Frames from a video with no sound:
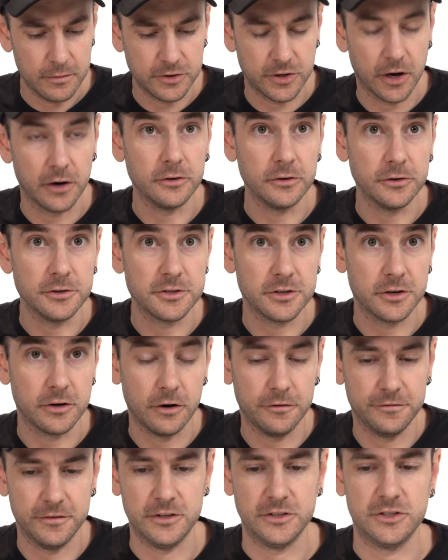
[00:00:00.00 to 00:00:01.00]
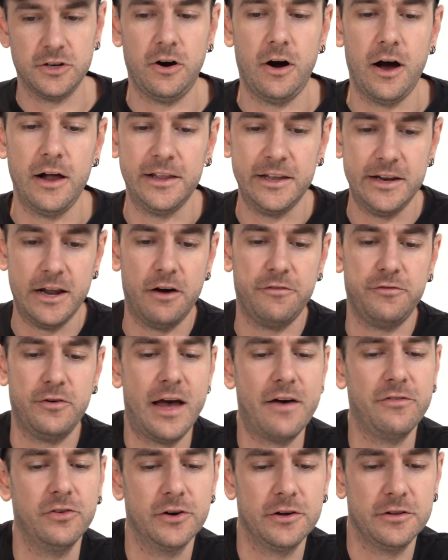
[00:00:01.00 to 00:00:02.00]
Don't loosen it off entirely. Now, if we
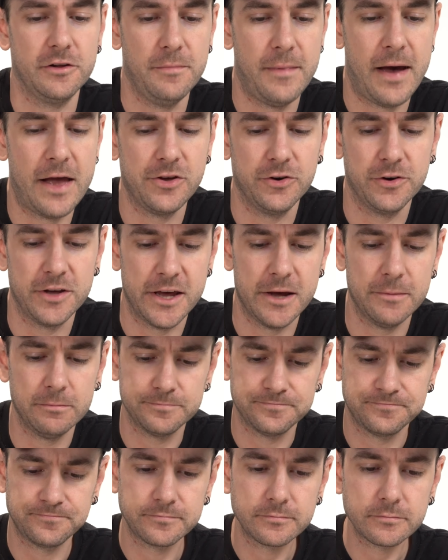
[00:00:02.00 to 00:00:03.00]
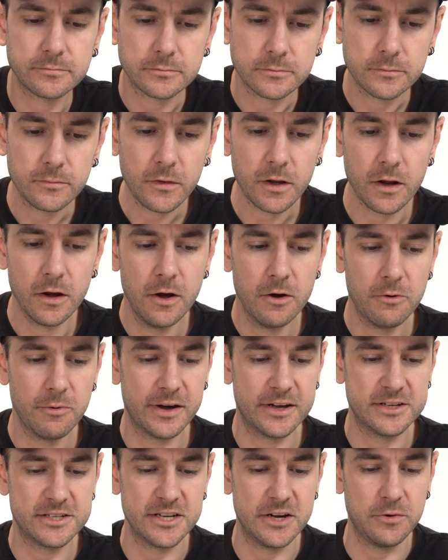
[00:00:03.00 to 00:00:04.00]
have a look at the manual here,
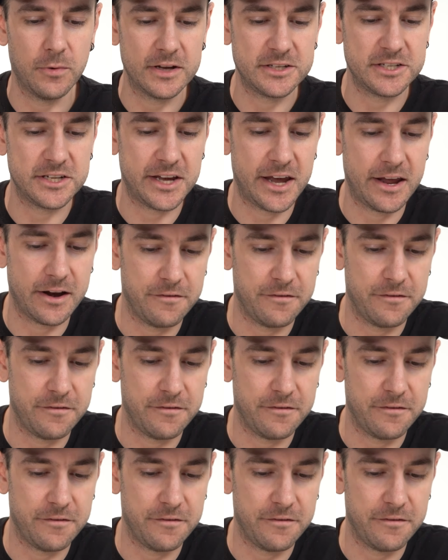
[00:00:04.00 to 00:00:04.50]
we can see once again